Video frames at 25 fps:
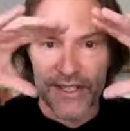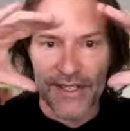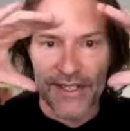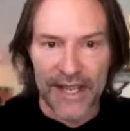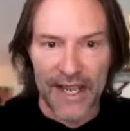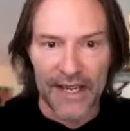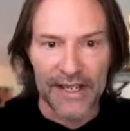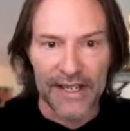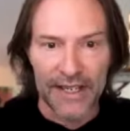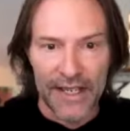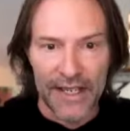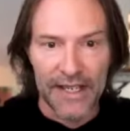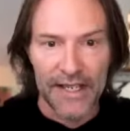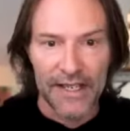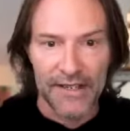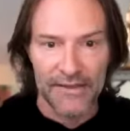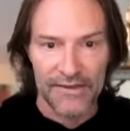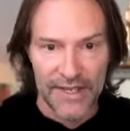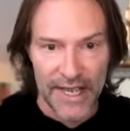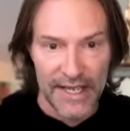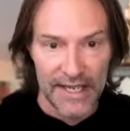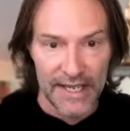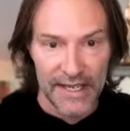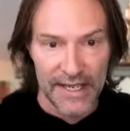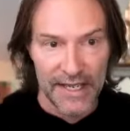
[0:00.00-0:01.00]
technique of
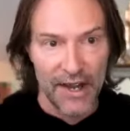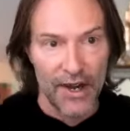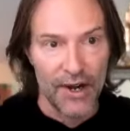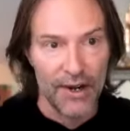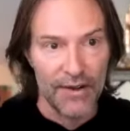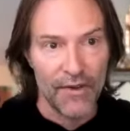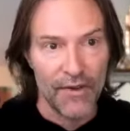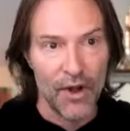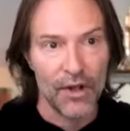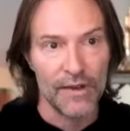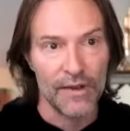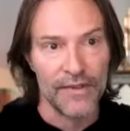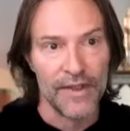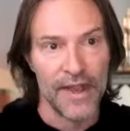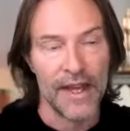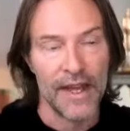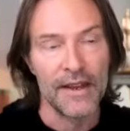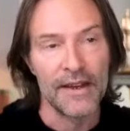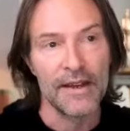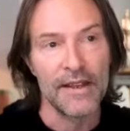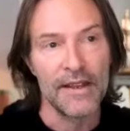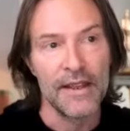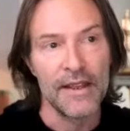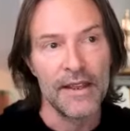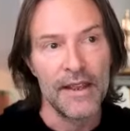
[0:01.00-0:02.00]
taking care of all of
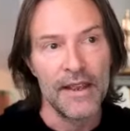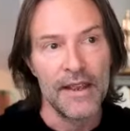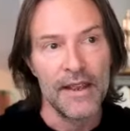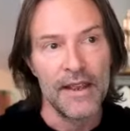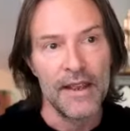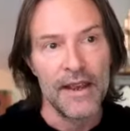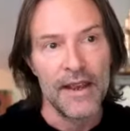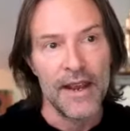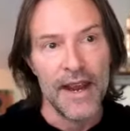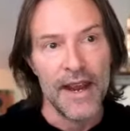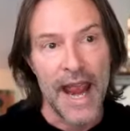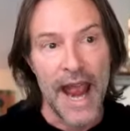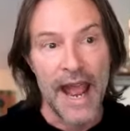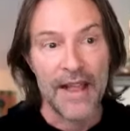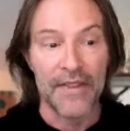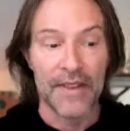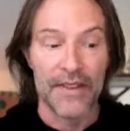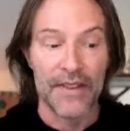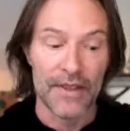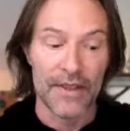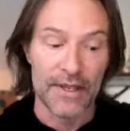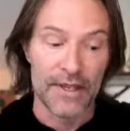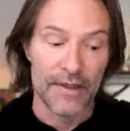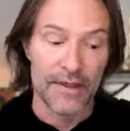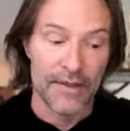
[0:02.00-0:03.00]
that. And
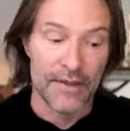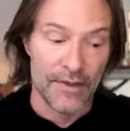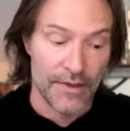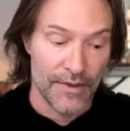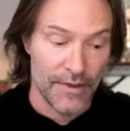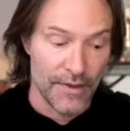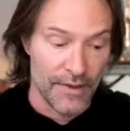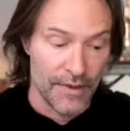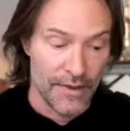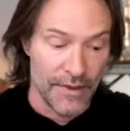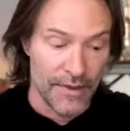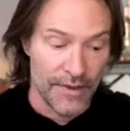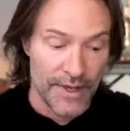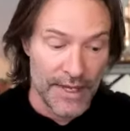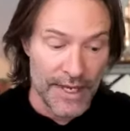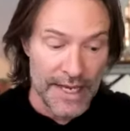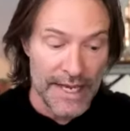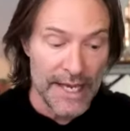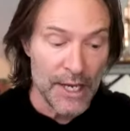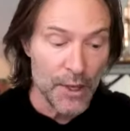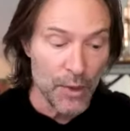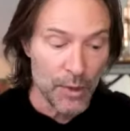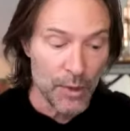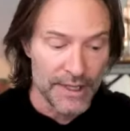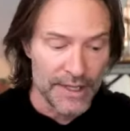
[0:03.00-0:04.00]
then the
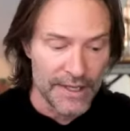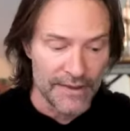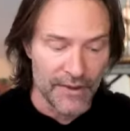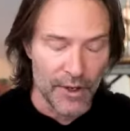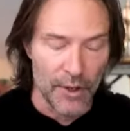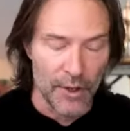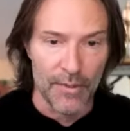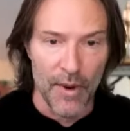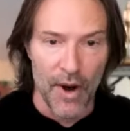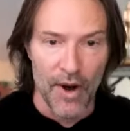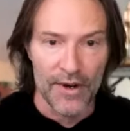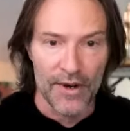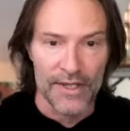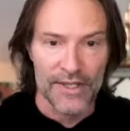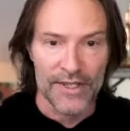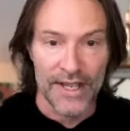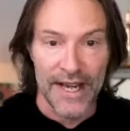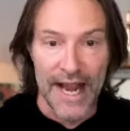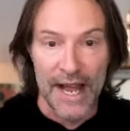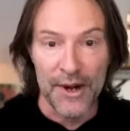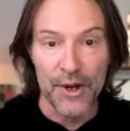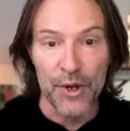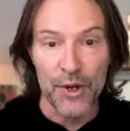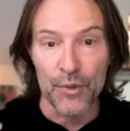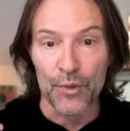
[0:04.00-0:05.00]
equally difficult part is that
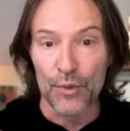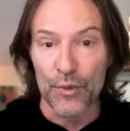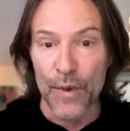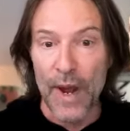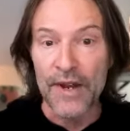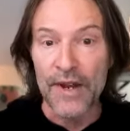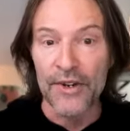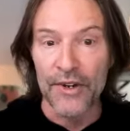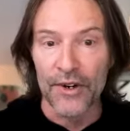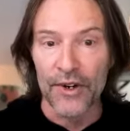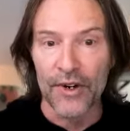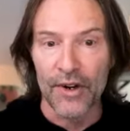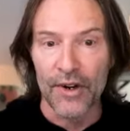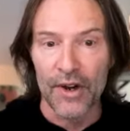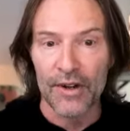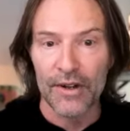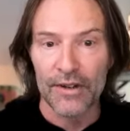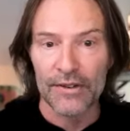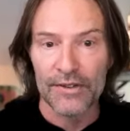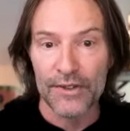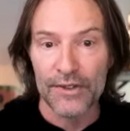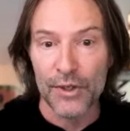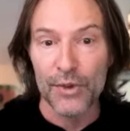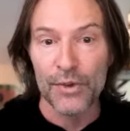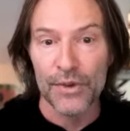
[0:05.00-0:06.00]
how do you render
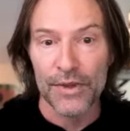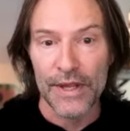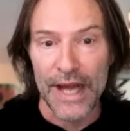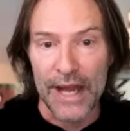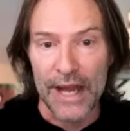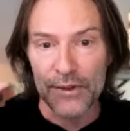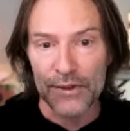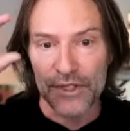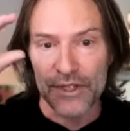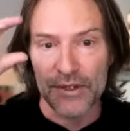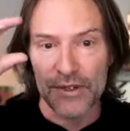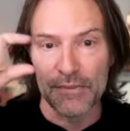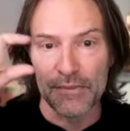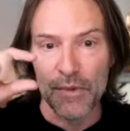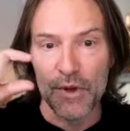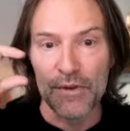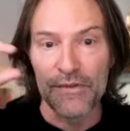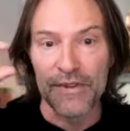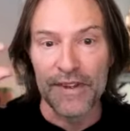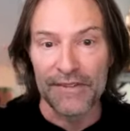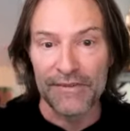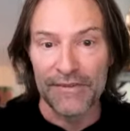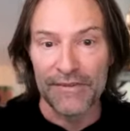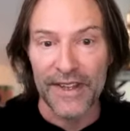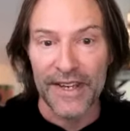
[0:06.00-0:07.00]
2,000
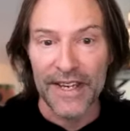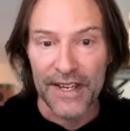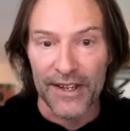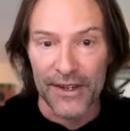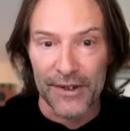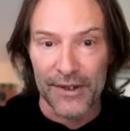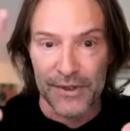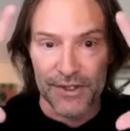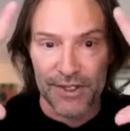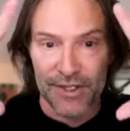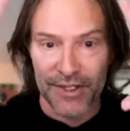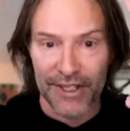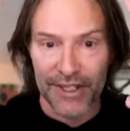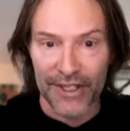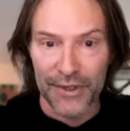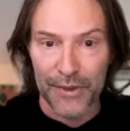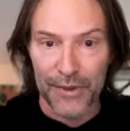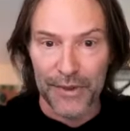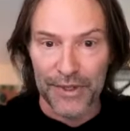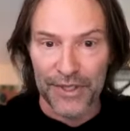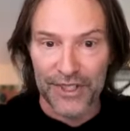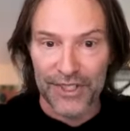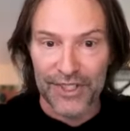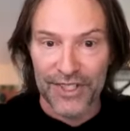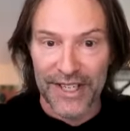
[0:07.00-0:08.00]
moving videos into
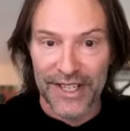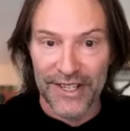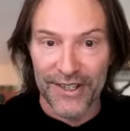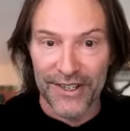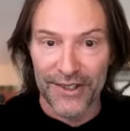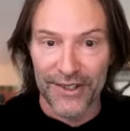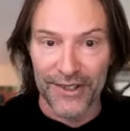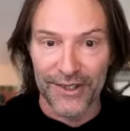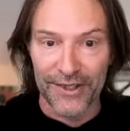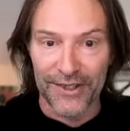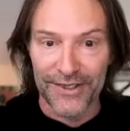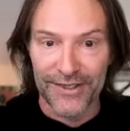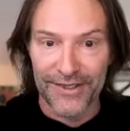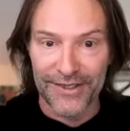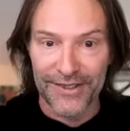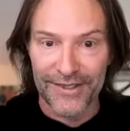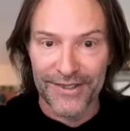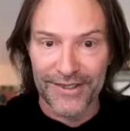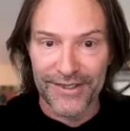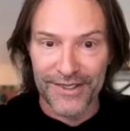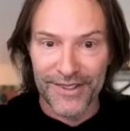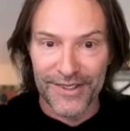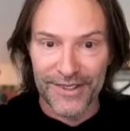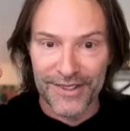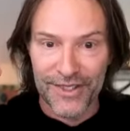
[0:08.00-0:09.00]
a single
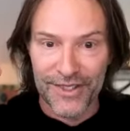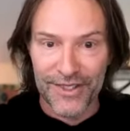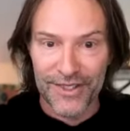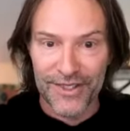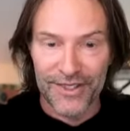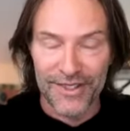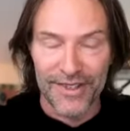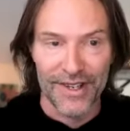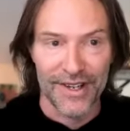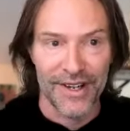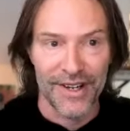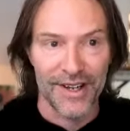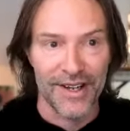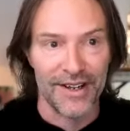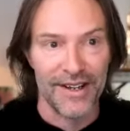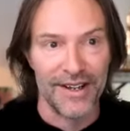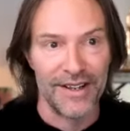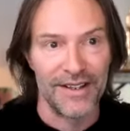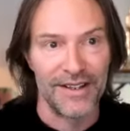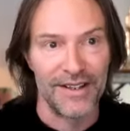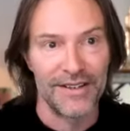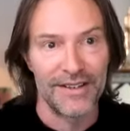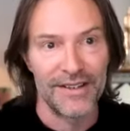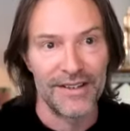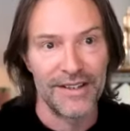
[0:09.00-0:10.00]

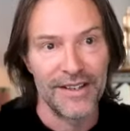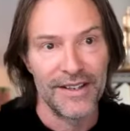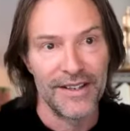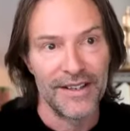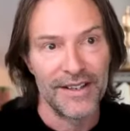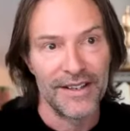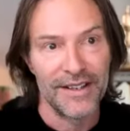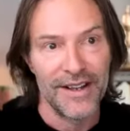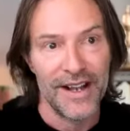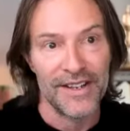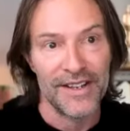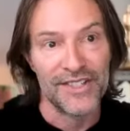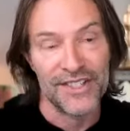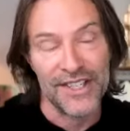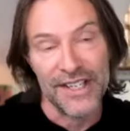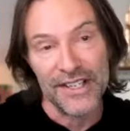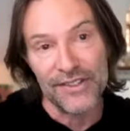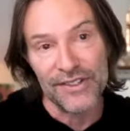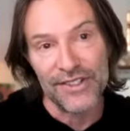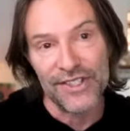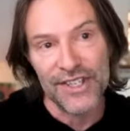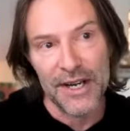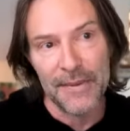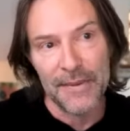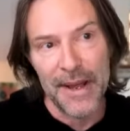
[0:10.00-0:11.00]

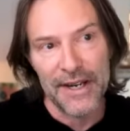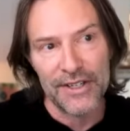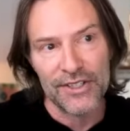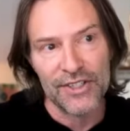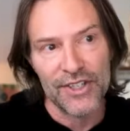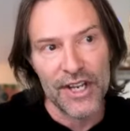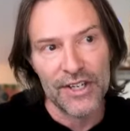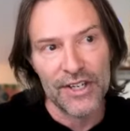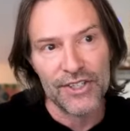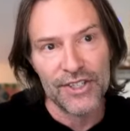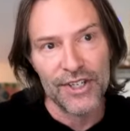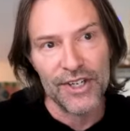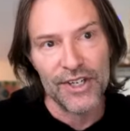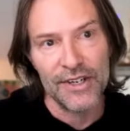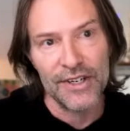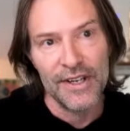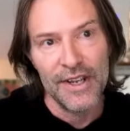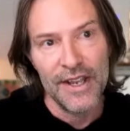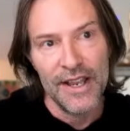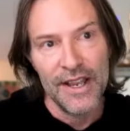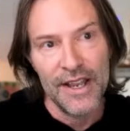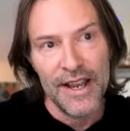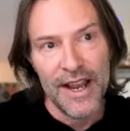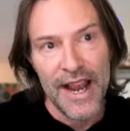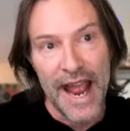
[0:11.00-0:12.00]
cinematic gesture?
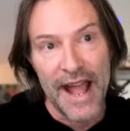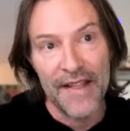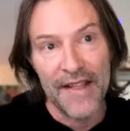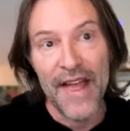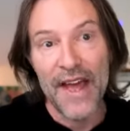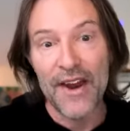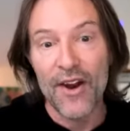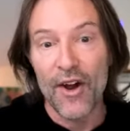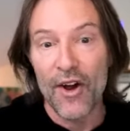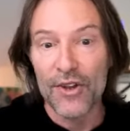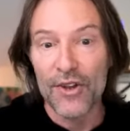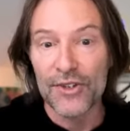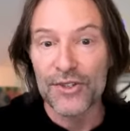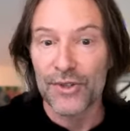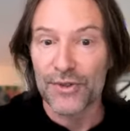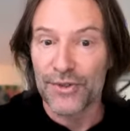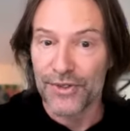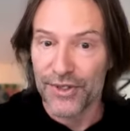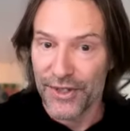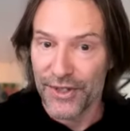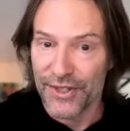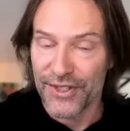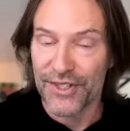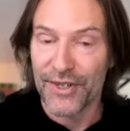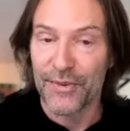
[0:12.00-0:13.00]
And that also
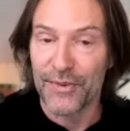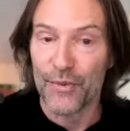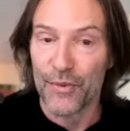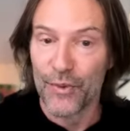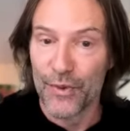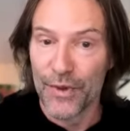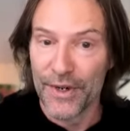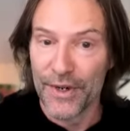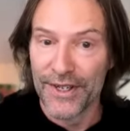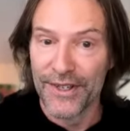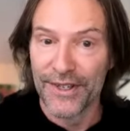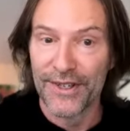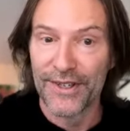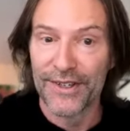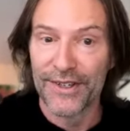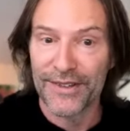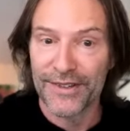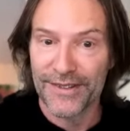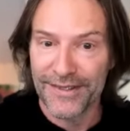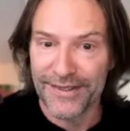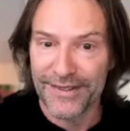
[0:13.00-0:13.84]
took some real